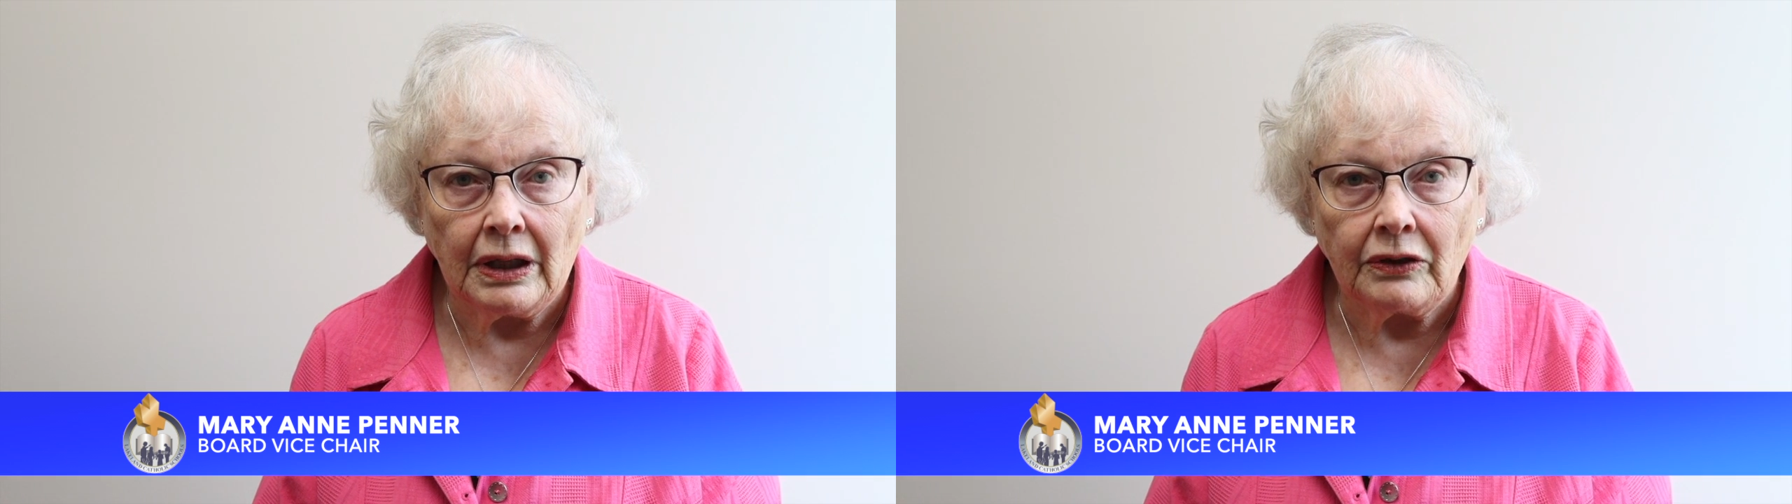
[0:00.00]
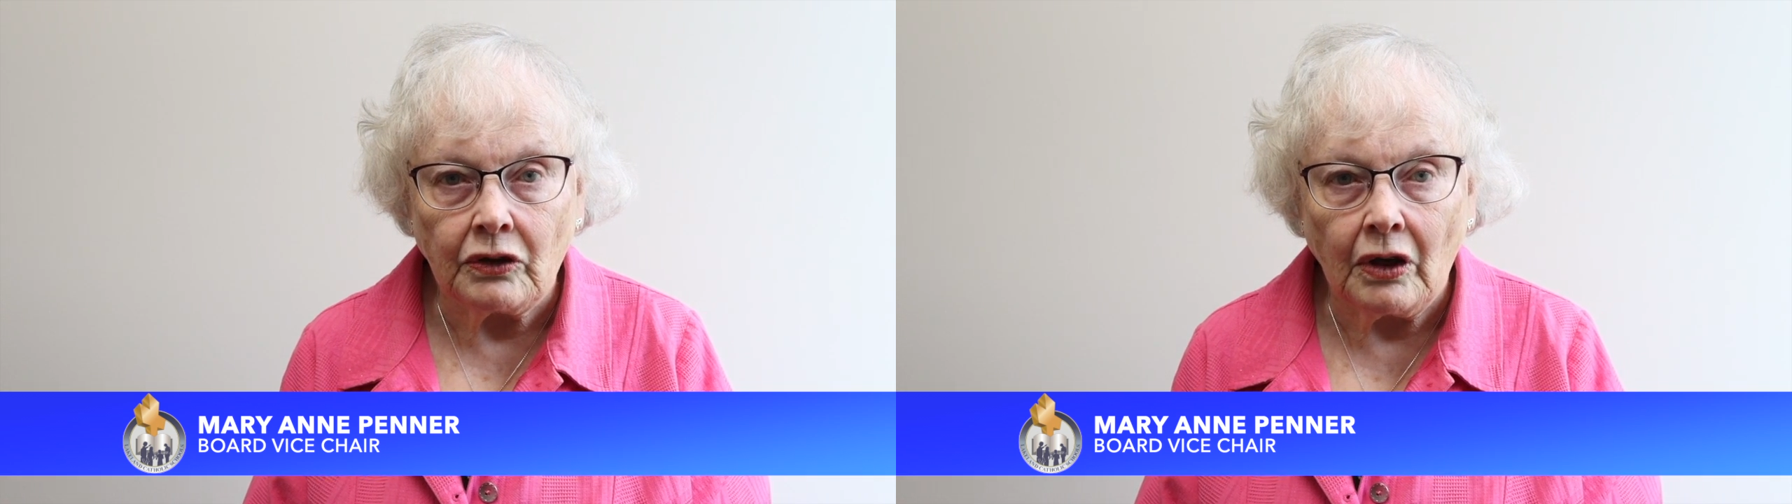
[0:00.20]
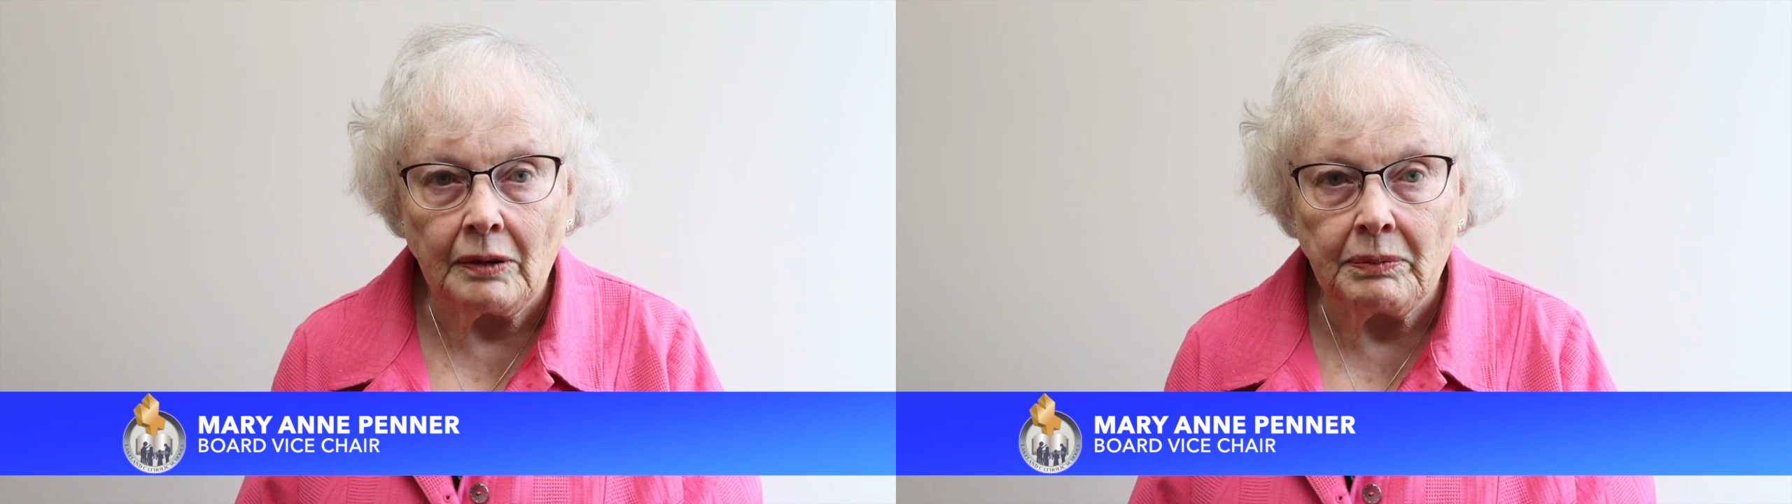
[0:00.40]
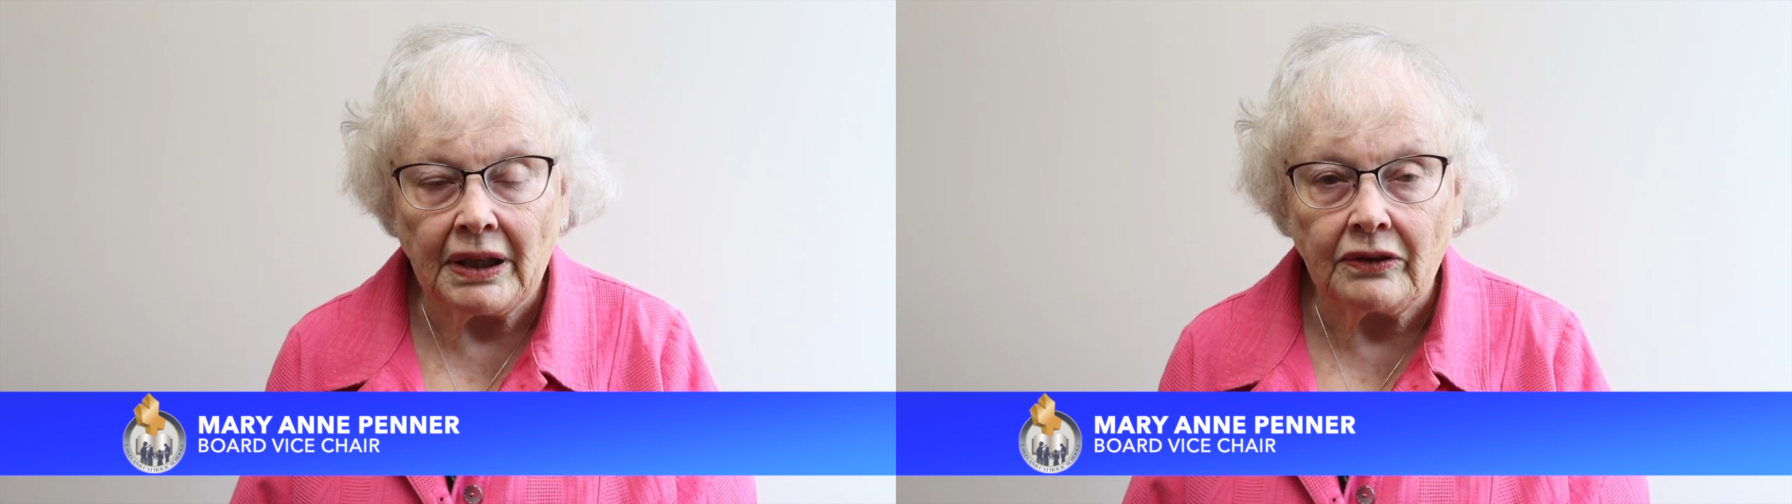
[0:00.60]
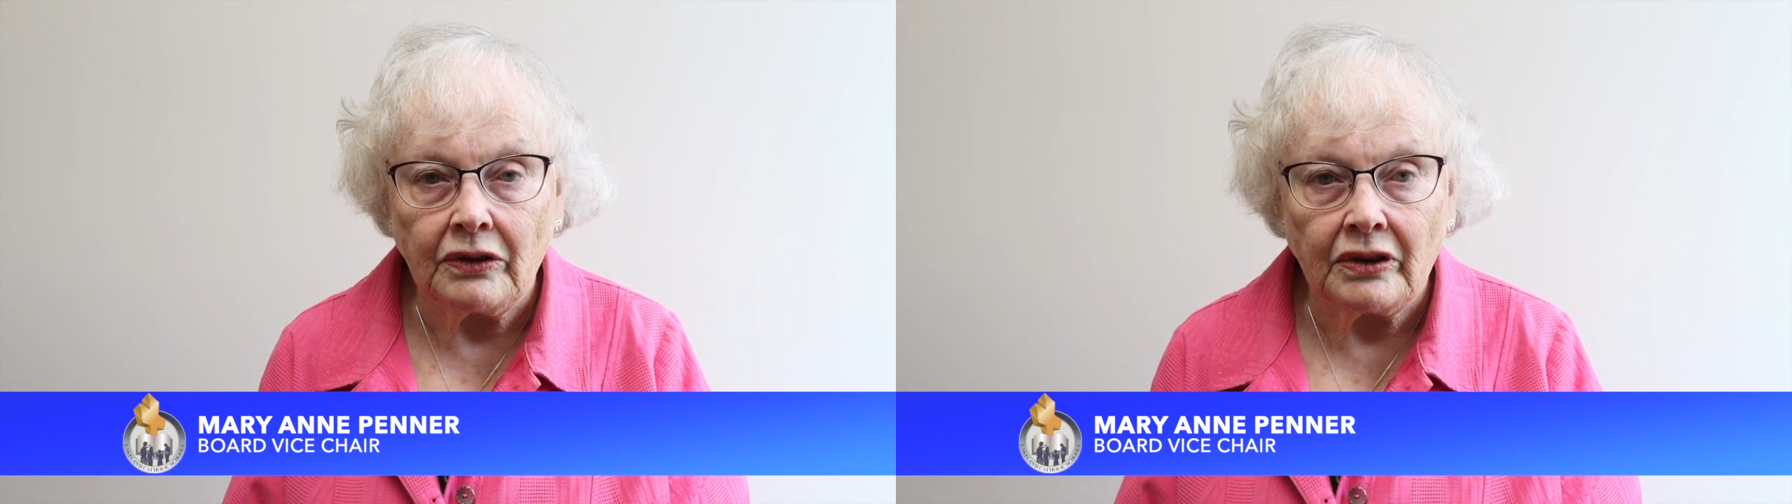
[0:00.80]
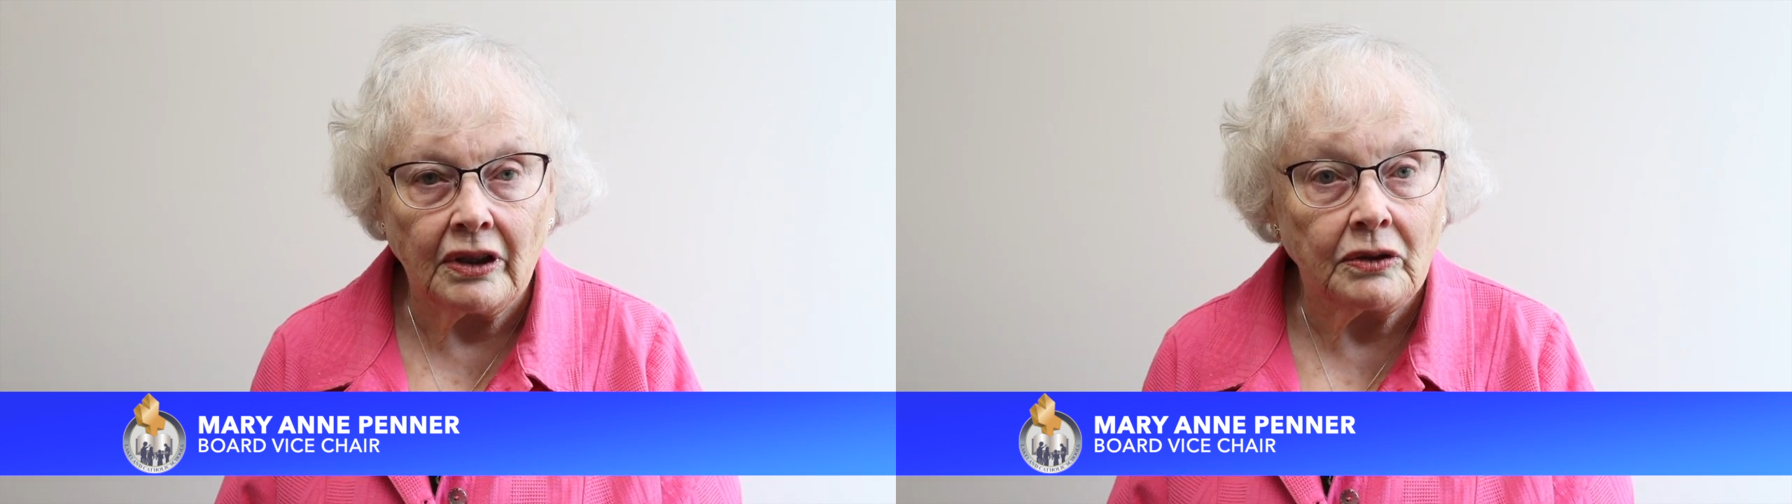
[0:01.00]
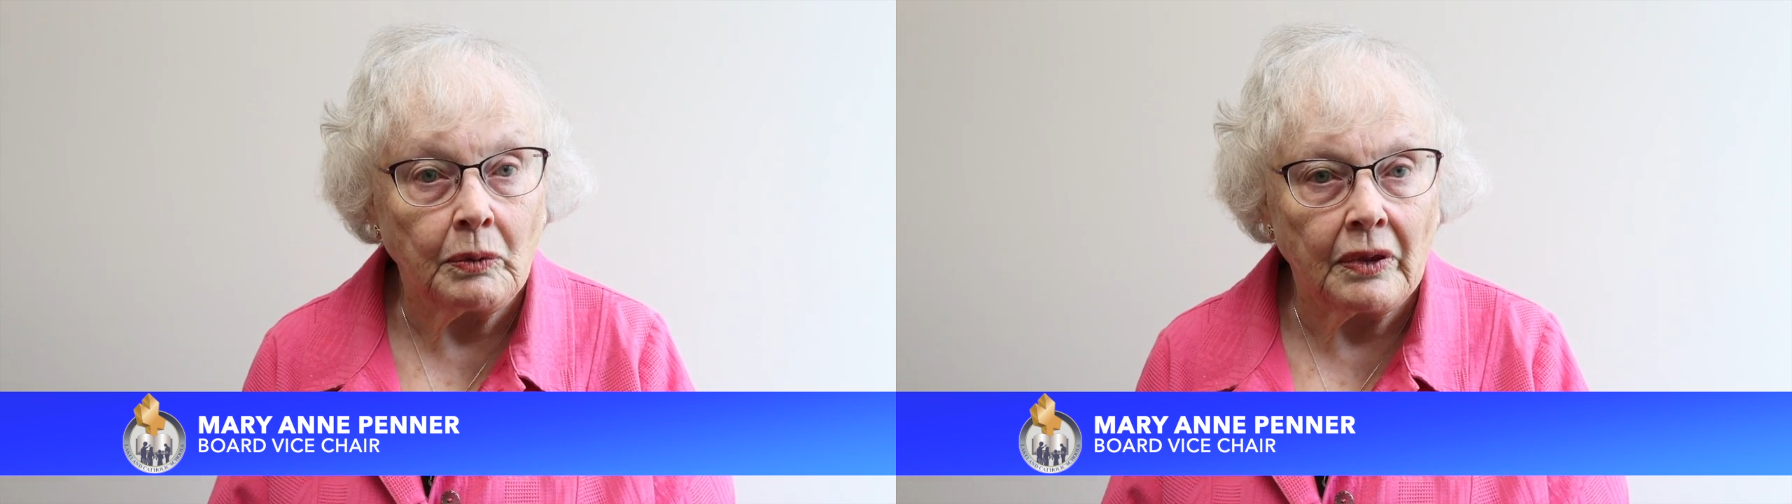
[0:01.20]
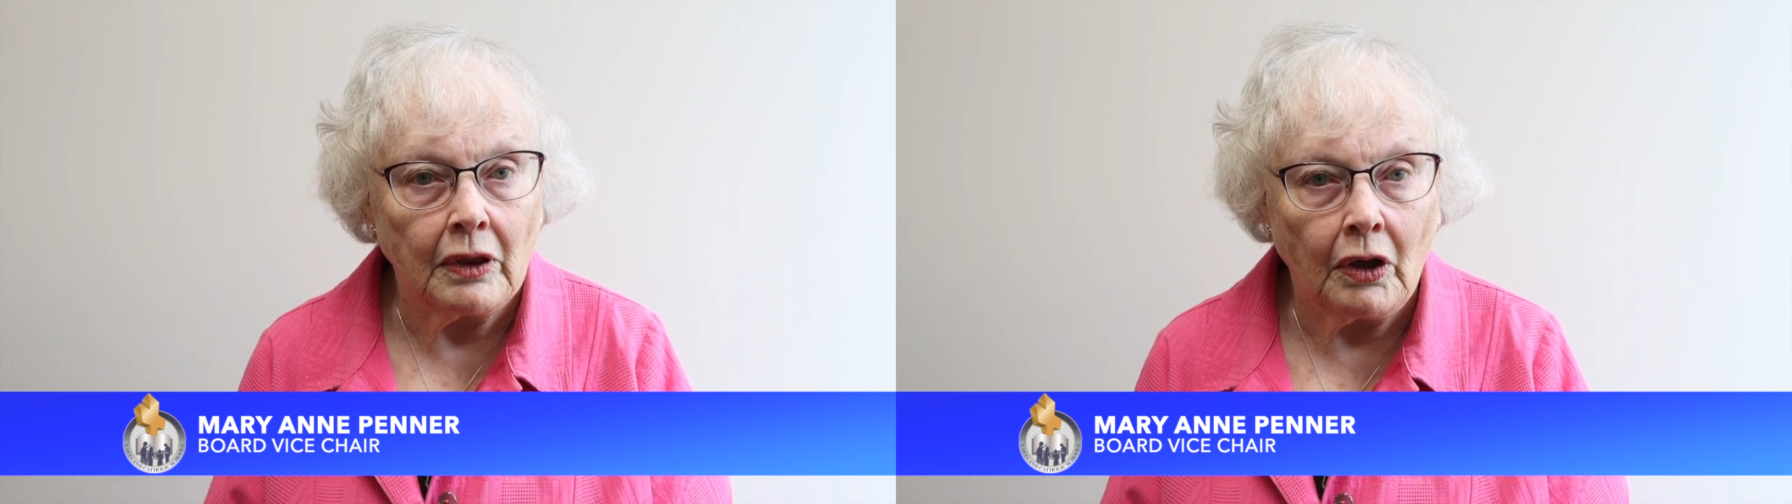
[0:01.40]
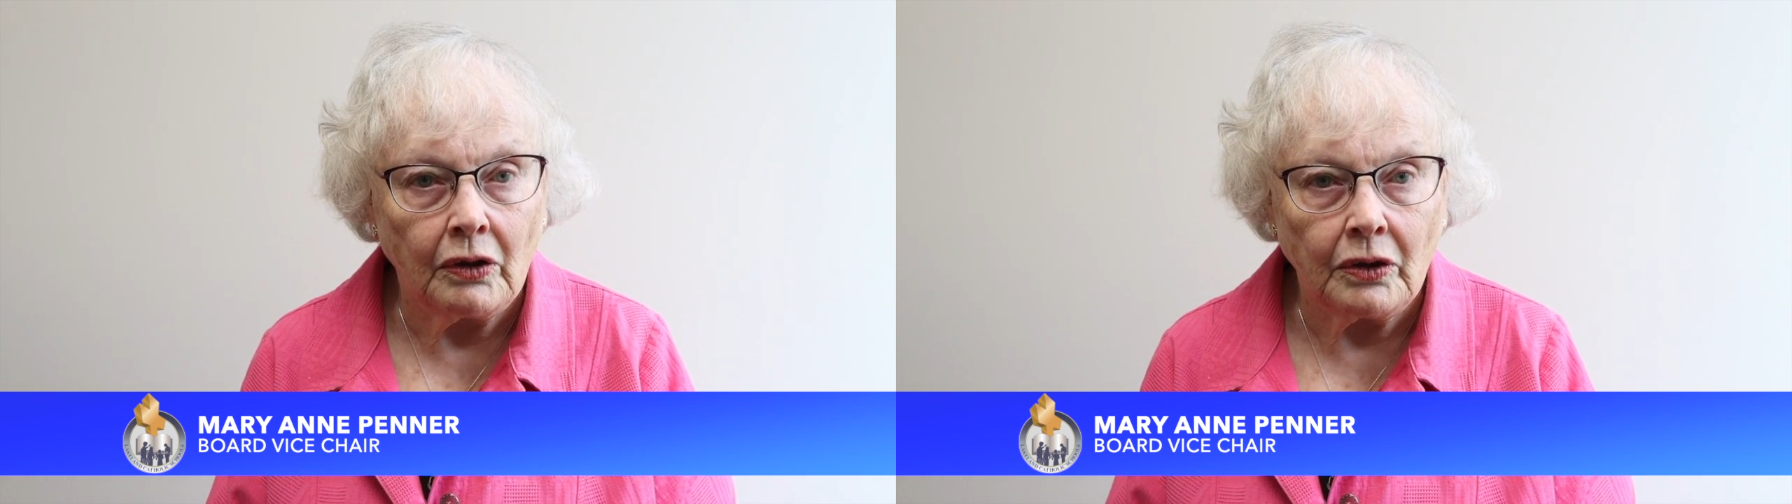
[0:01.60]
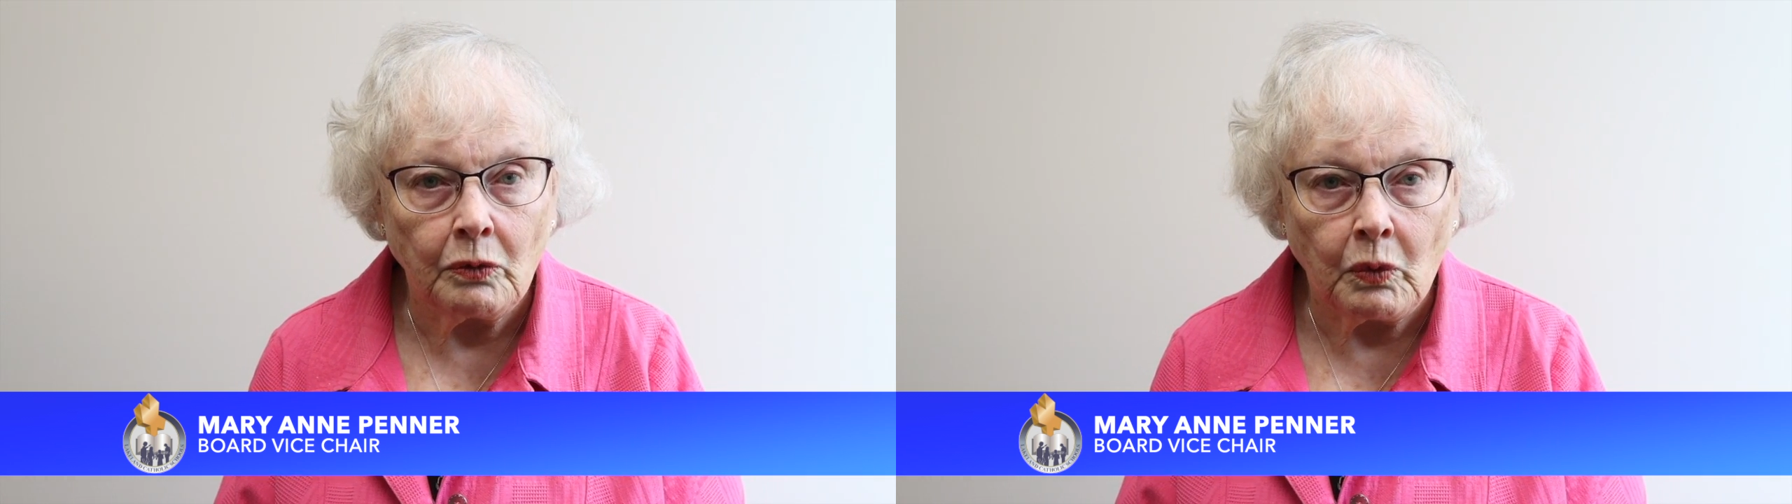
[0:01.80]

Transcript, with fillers: as God blesses us with longer,